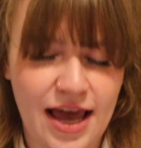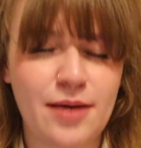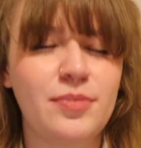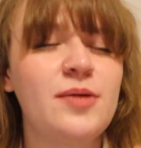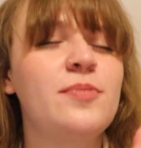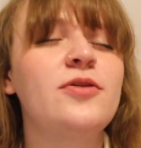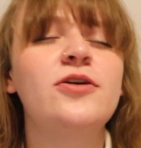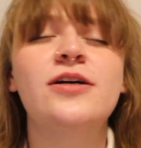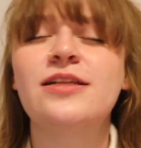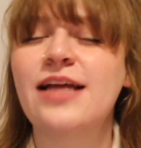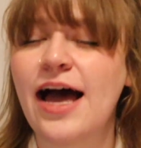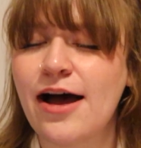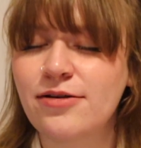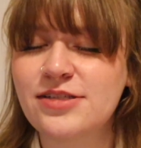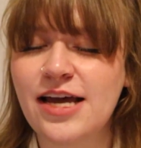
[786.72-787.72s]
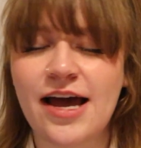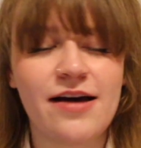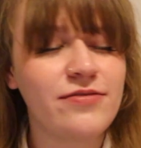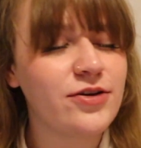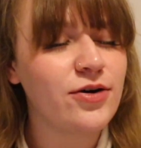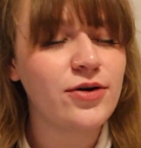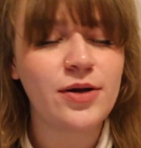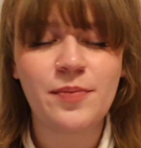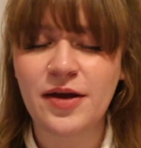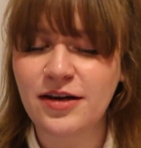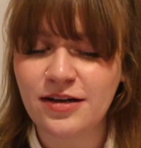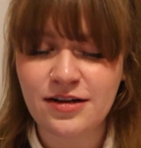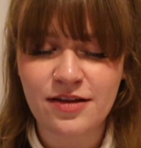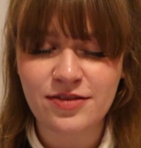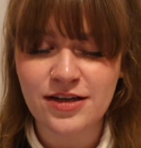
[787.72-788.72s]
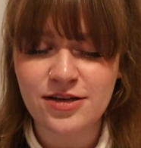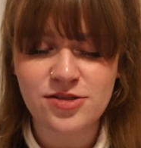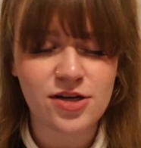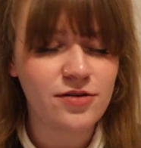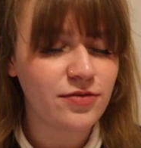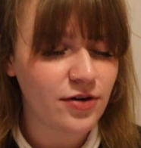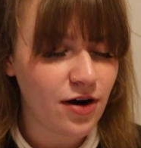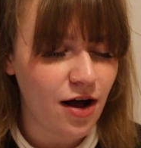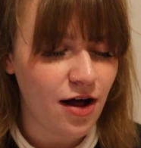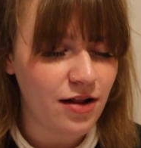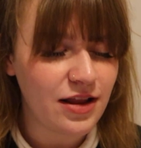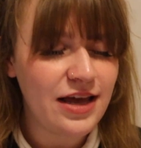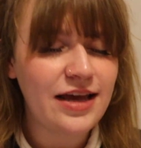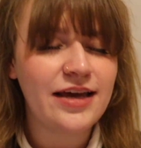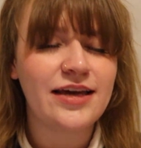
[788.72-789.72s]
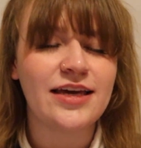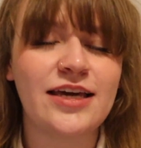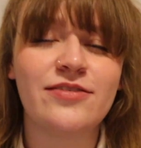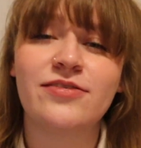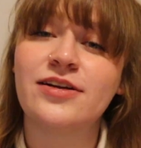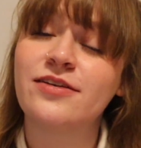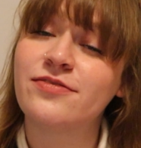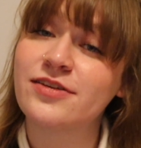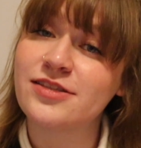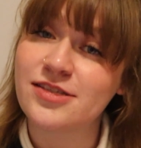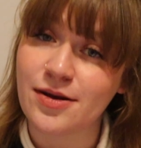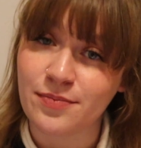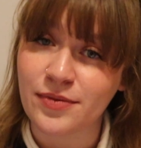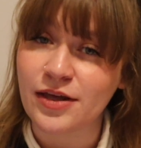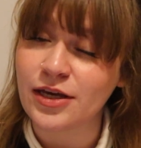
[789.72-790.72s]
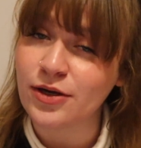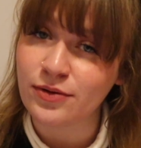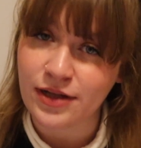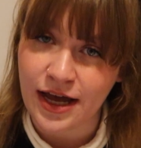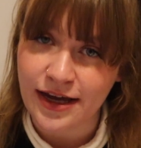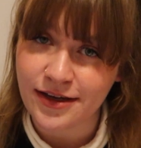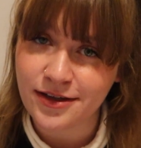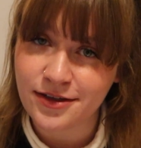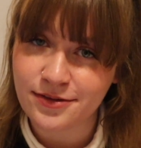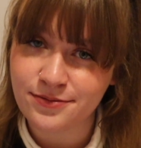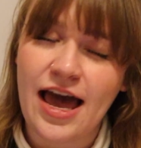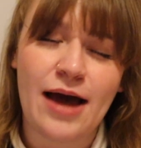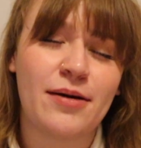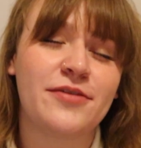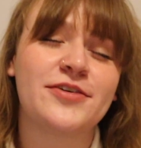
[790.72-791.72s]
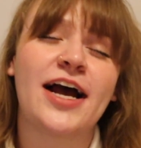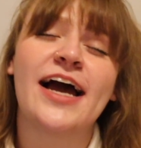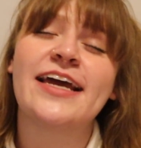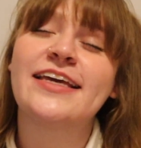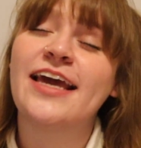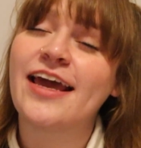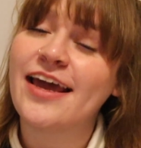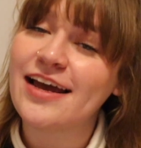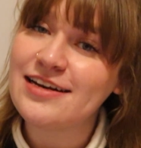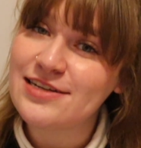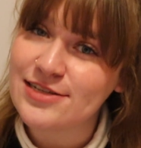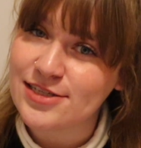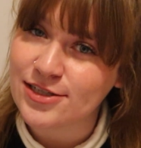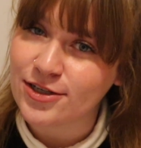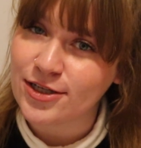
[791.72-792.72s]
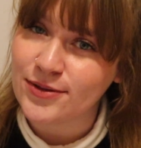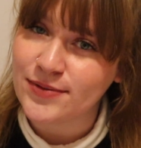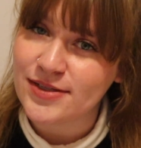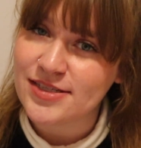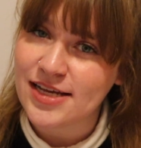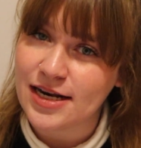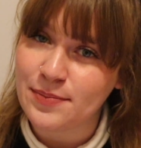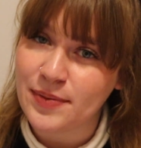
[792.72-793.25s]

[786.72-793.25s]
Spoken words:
And people are allowed to have their own opinion on things overall, even if it's something you like. However, I can disagree with said